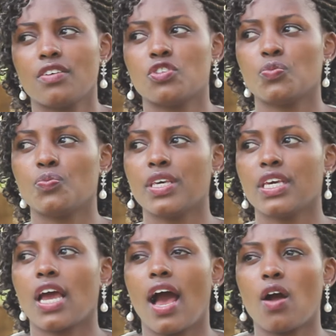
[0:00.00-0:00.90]
to be
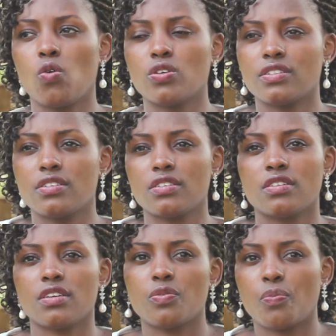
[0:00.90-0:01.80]
a
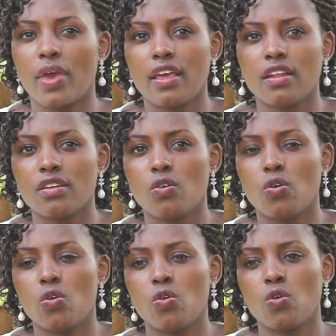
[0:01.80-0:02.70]
consistent pain,
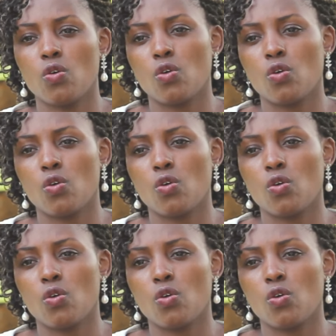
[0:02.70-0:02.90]
or